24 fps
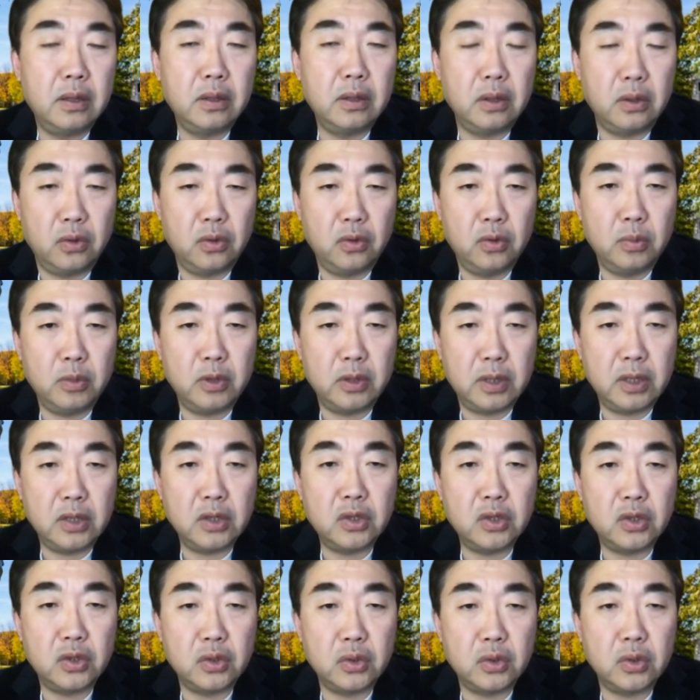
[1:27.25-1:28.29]
the tumor
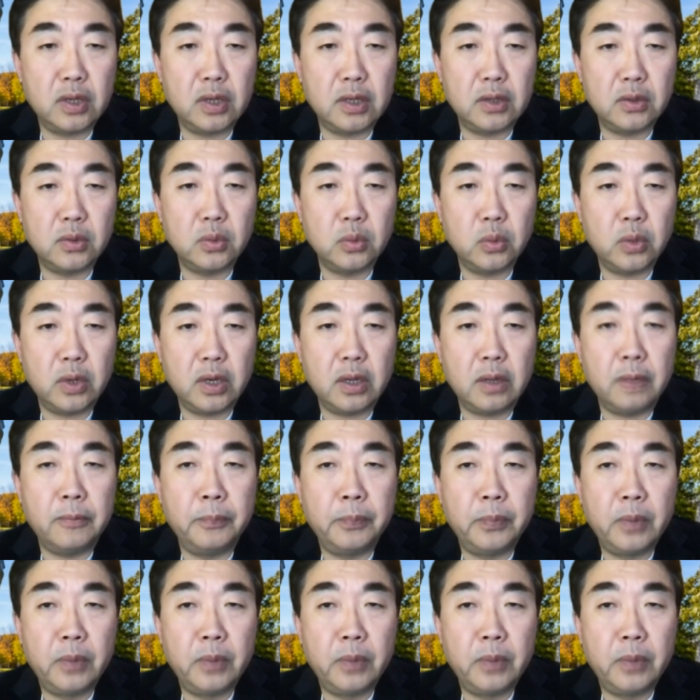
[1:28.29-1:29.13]
tissue as well.